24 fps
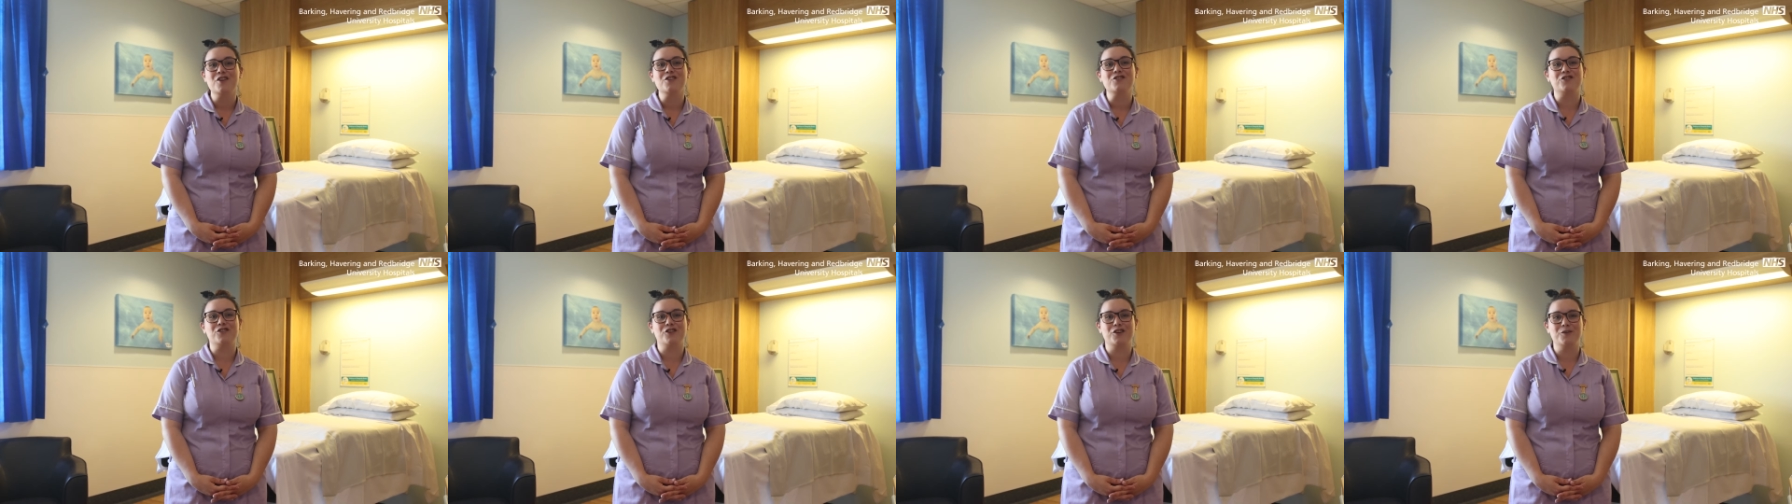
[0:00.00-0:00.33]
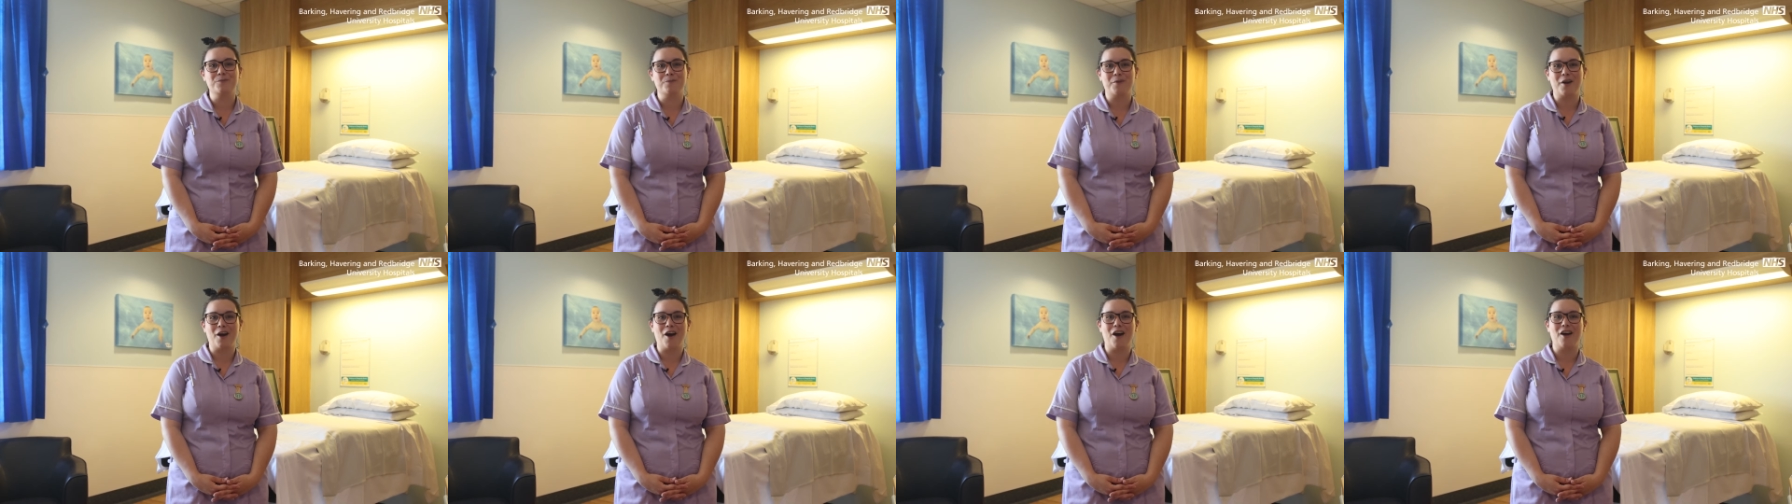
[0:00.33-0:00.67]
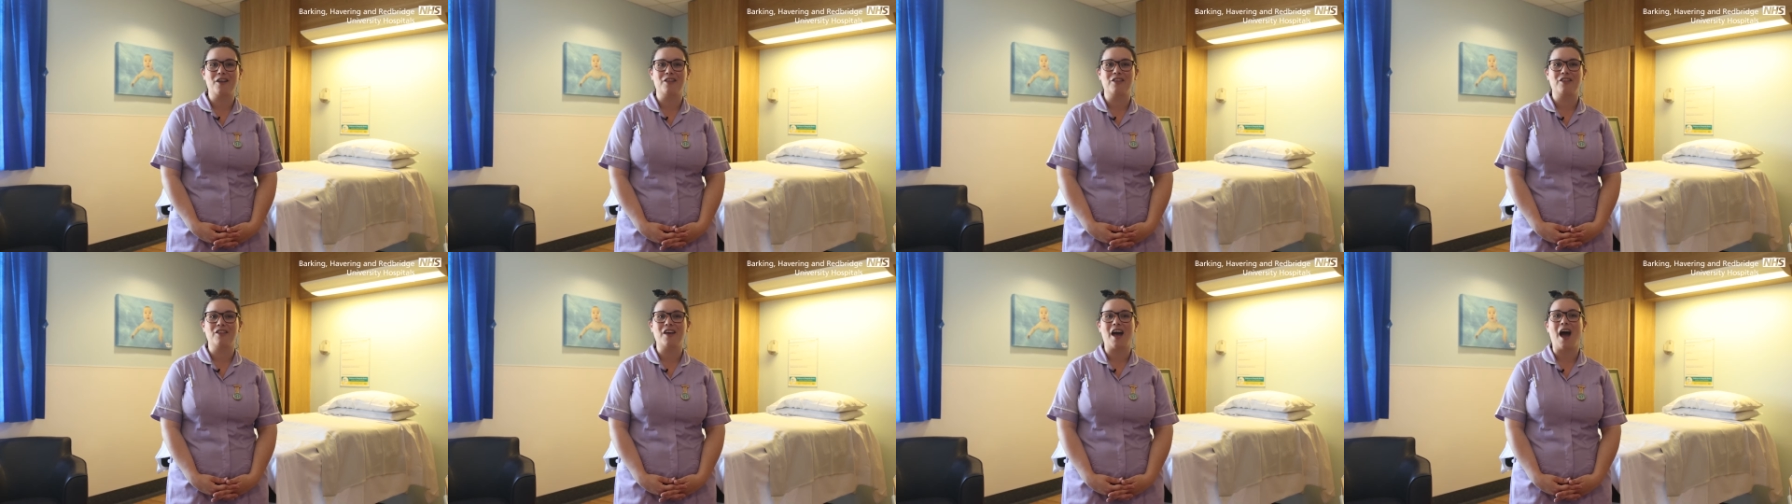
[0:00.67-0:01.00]
during
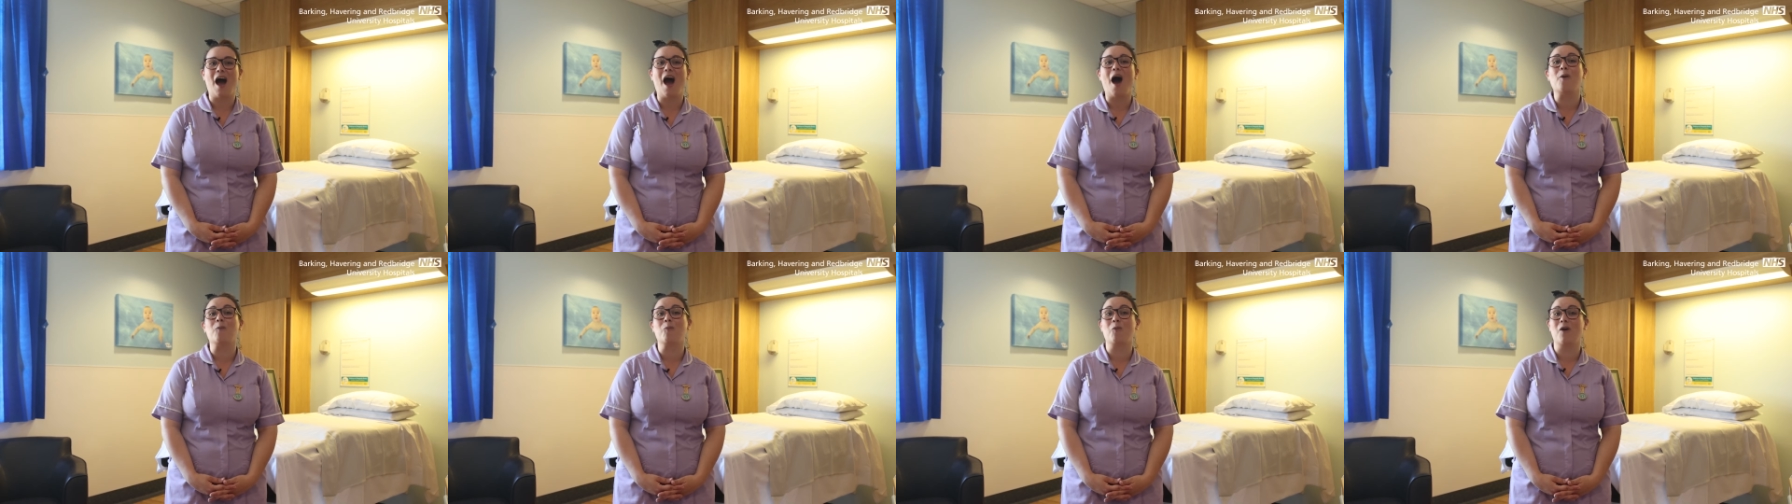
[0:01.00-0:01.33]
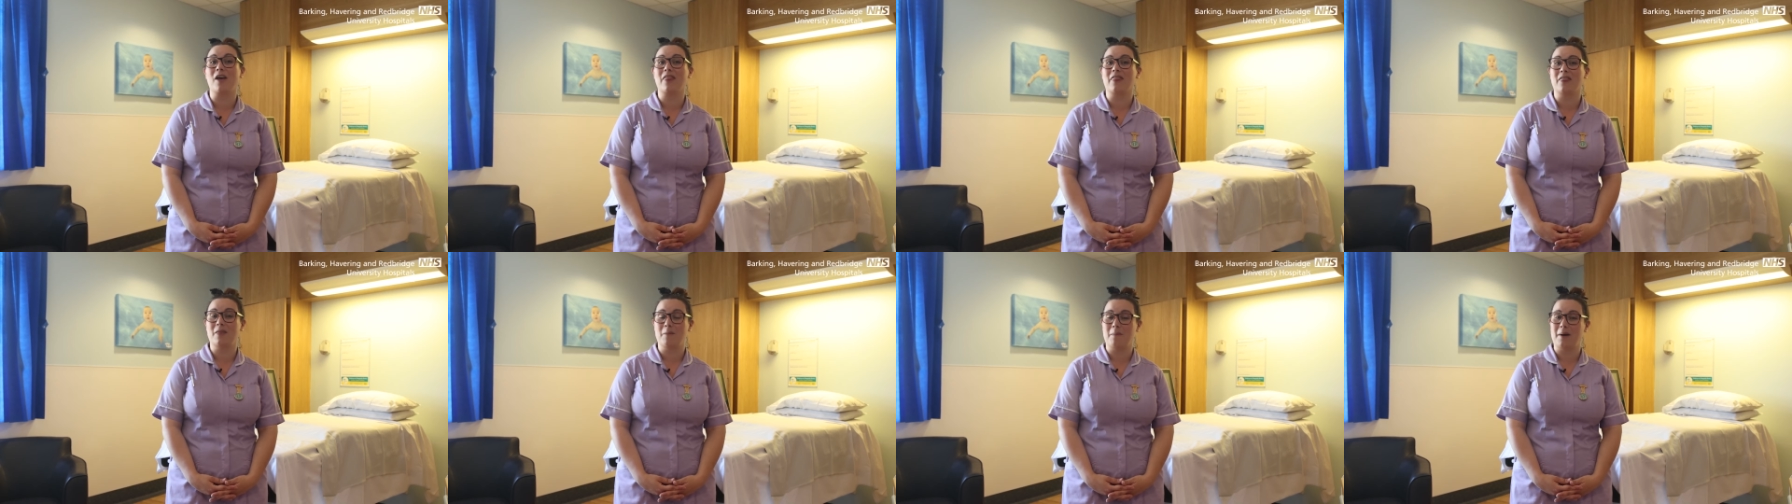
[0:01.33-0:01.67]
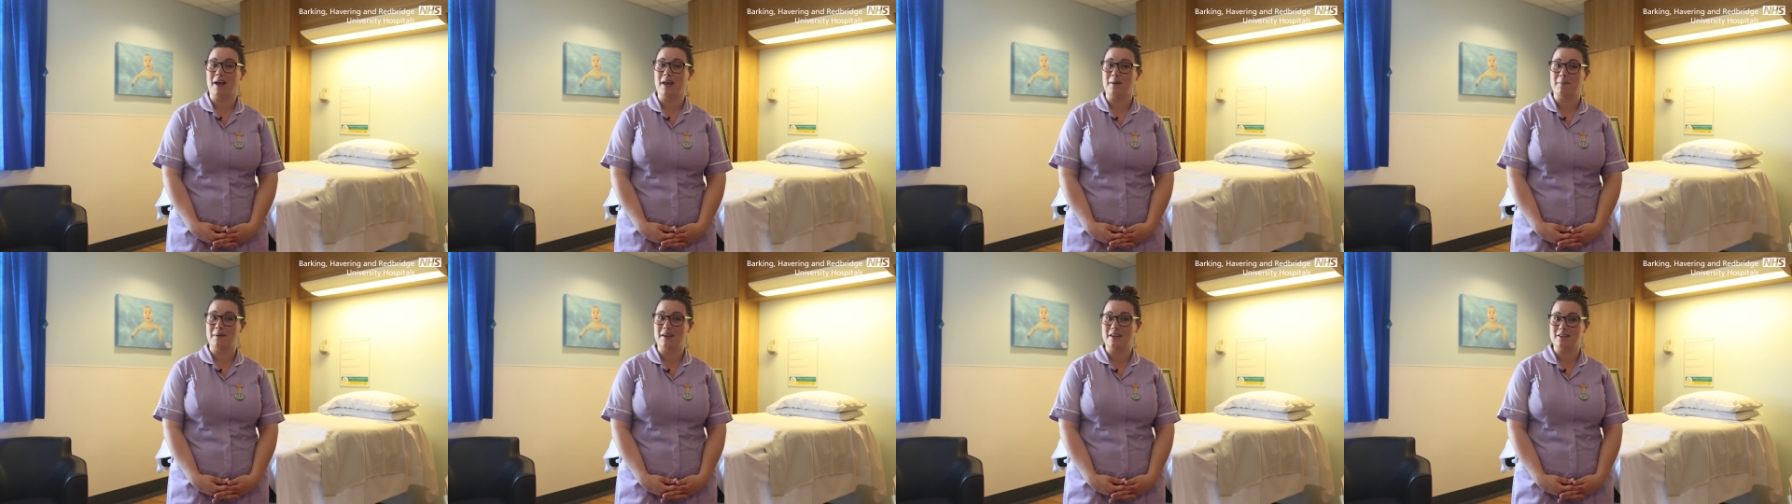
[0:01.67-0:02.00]
birth and when the
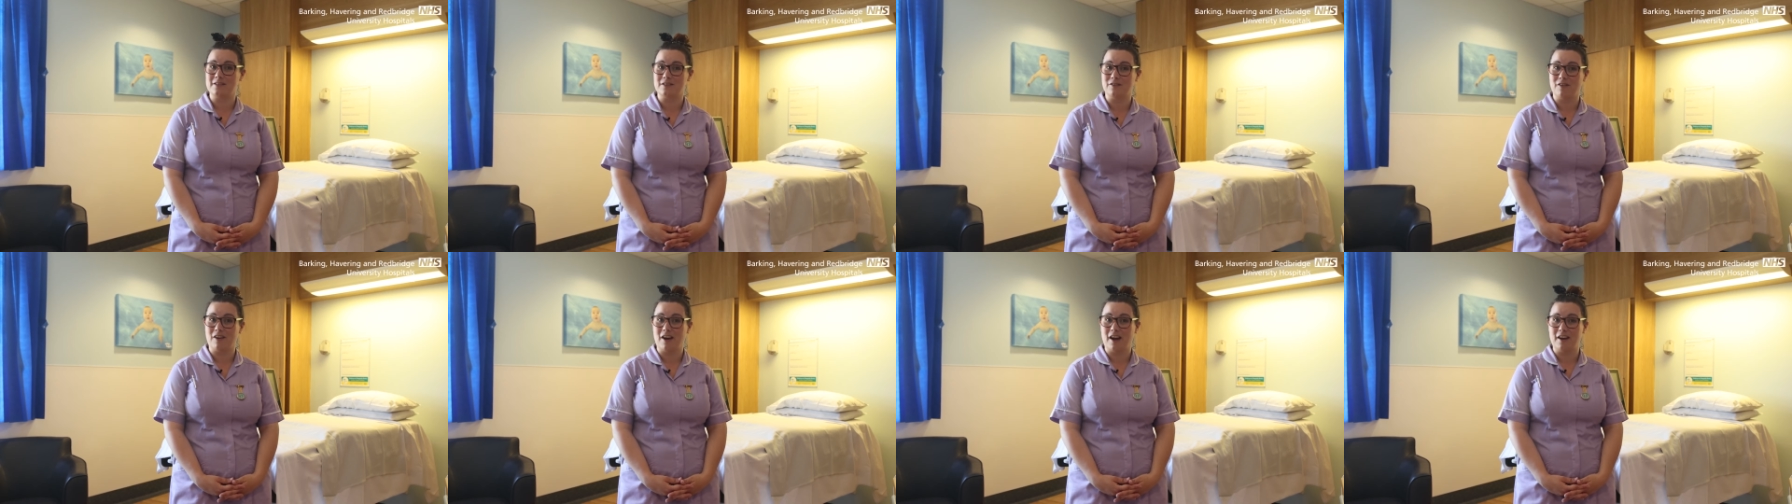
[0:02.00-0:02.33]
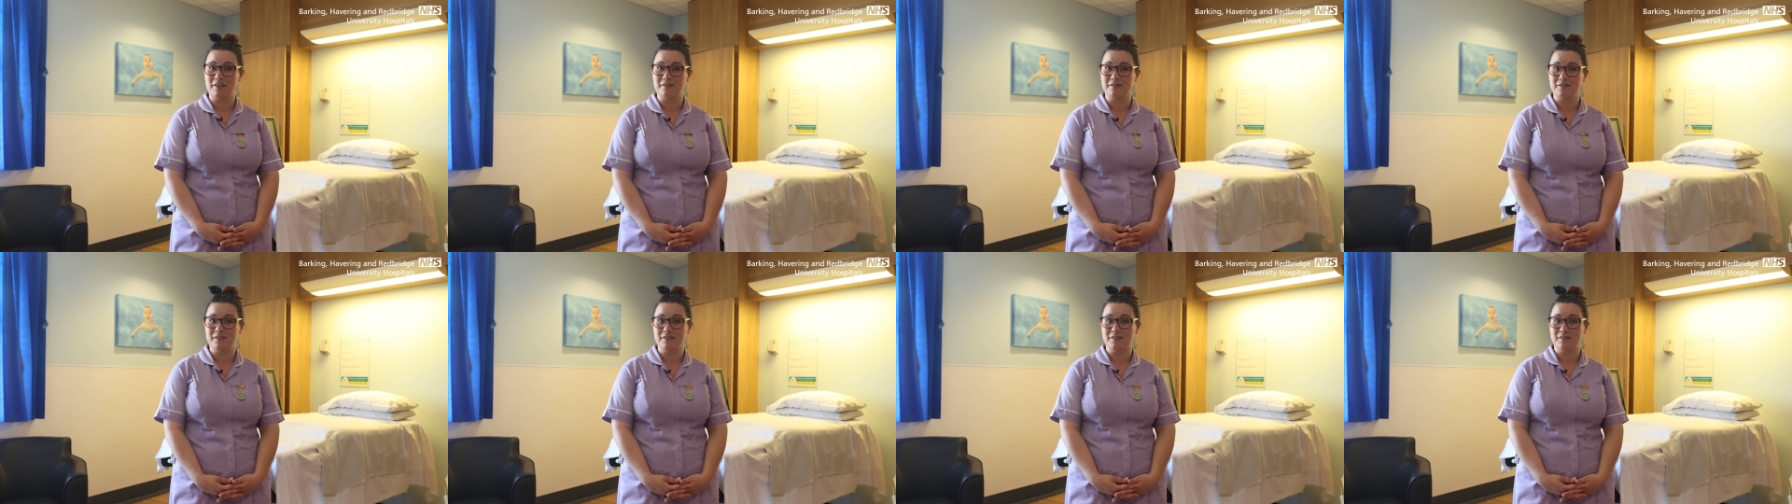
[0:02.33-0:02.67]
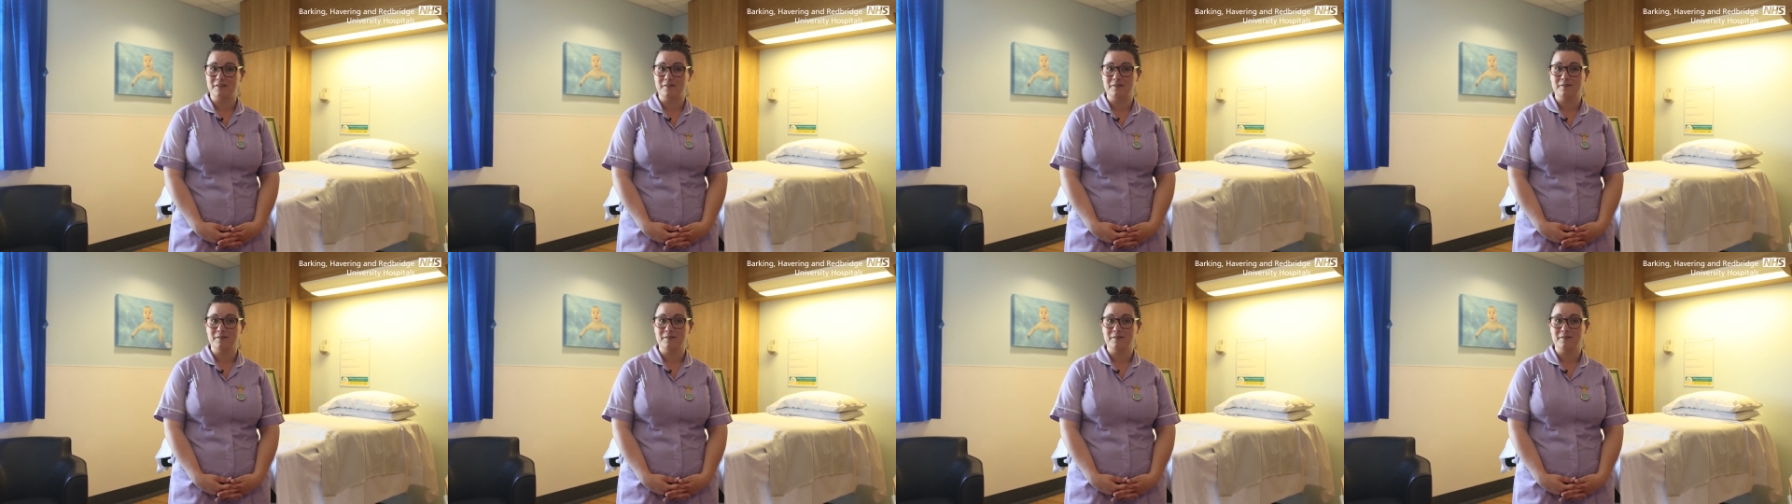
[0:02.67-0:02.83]
baby has arrived.